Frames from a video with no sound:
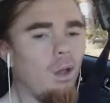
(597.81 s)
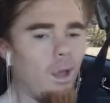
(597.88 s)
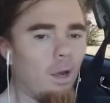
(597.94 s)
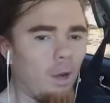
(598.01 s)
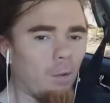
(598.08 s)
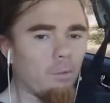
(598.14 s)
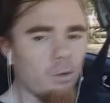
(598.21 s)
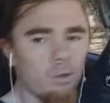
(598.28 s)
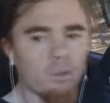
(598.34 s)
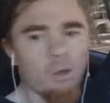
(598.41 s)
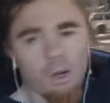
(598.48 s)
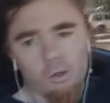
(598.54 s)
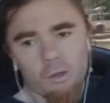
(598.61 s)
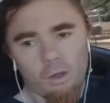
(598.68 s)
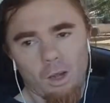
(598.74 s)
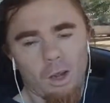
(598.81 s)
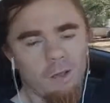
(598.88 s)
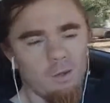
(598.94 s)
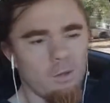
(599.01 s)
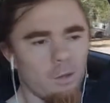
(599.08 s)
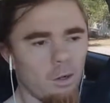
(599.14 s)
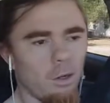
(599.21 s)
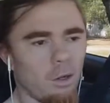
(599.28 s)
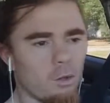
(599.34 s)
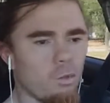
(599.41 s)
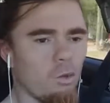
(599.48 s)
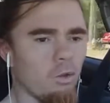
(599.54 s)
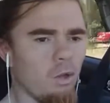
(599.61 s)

and I'm going to talk to you guys in the next one.